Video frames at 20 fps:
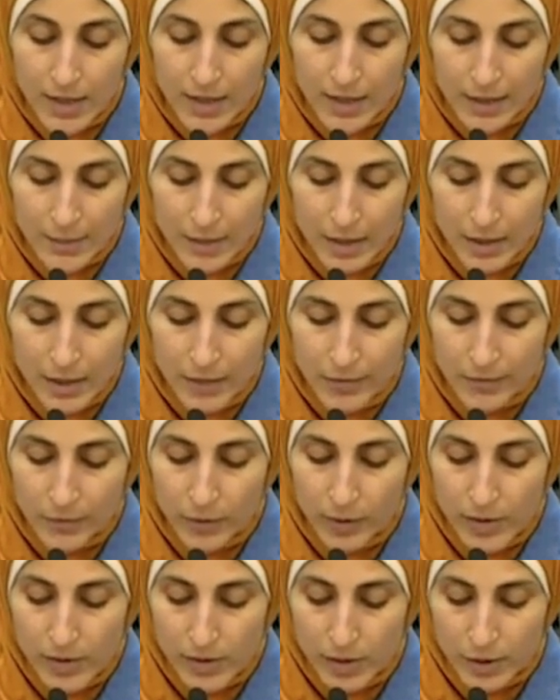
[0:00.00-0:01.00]
I am here to
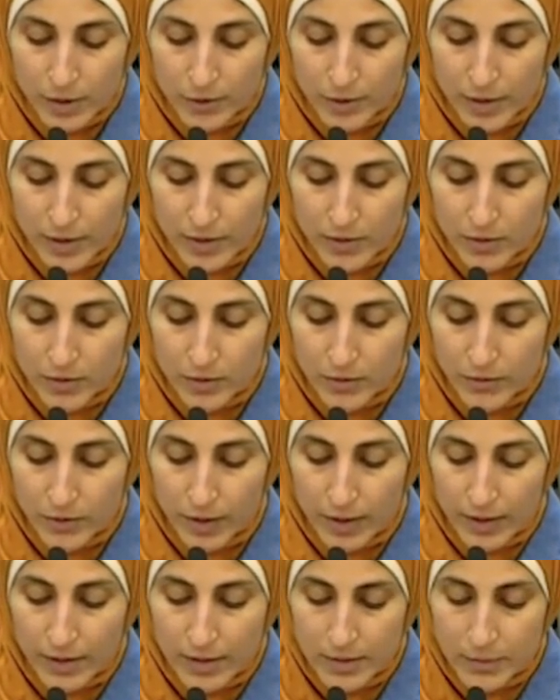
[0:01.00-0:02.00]
voice our gratitude for
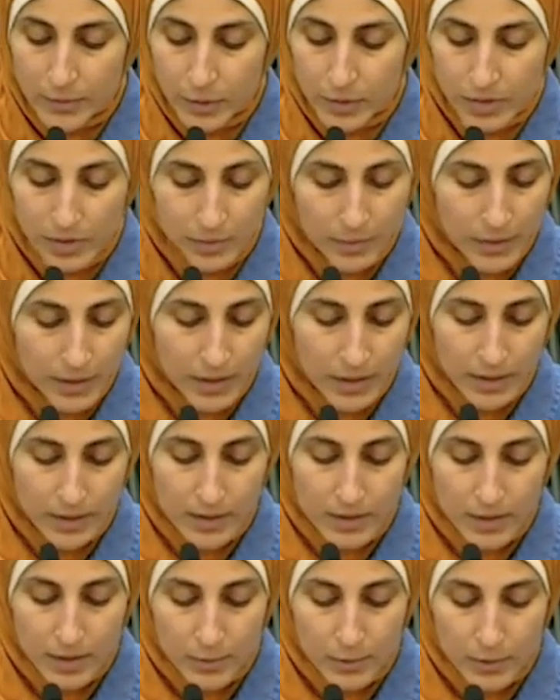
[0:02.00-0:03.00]
Adil Mozip being on
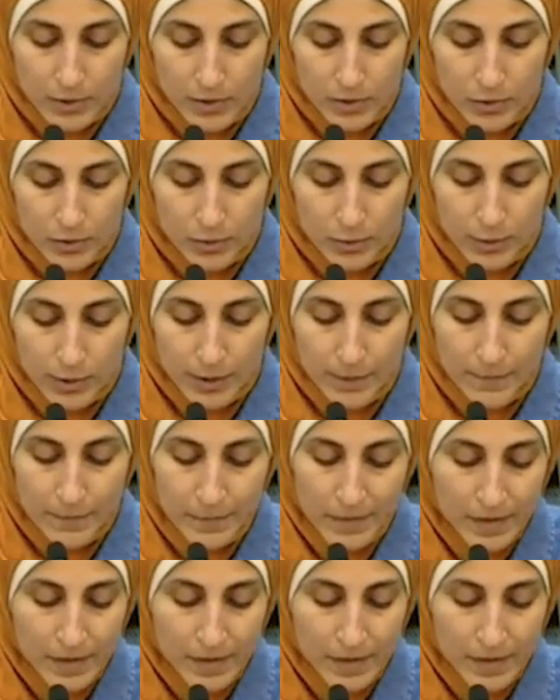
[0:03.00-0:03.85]
the Dearborn School Board.